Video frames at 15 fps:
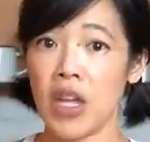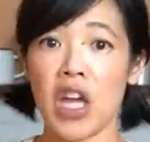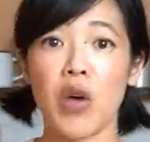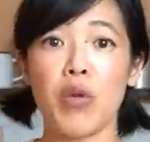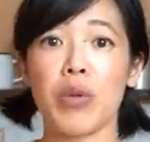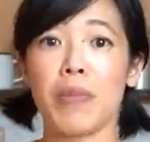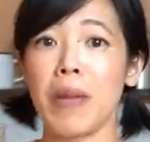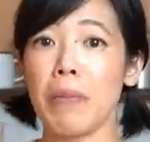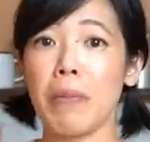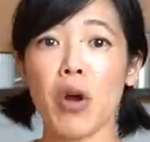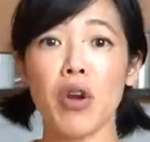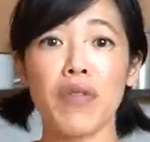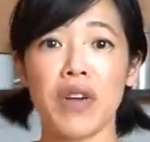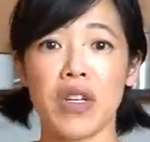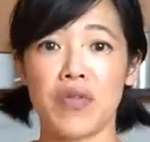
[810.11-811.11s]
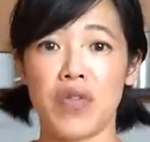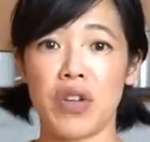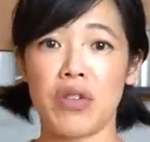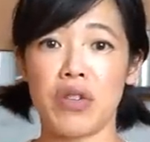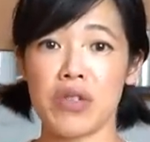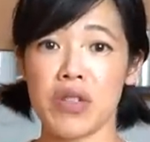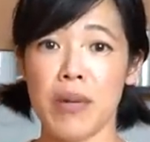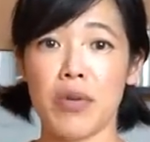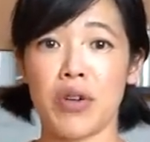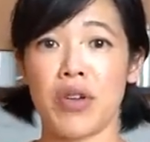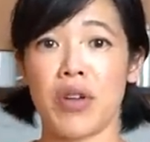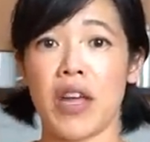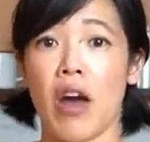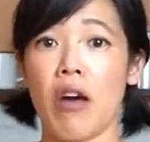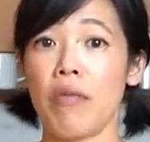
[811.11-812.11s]
it would be perfect for your little summer
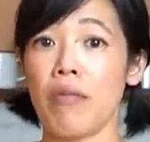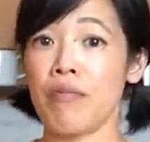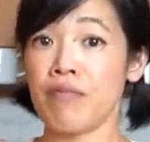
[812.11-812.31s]
cookout.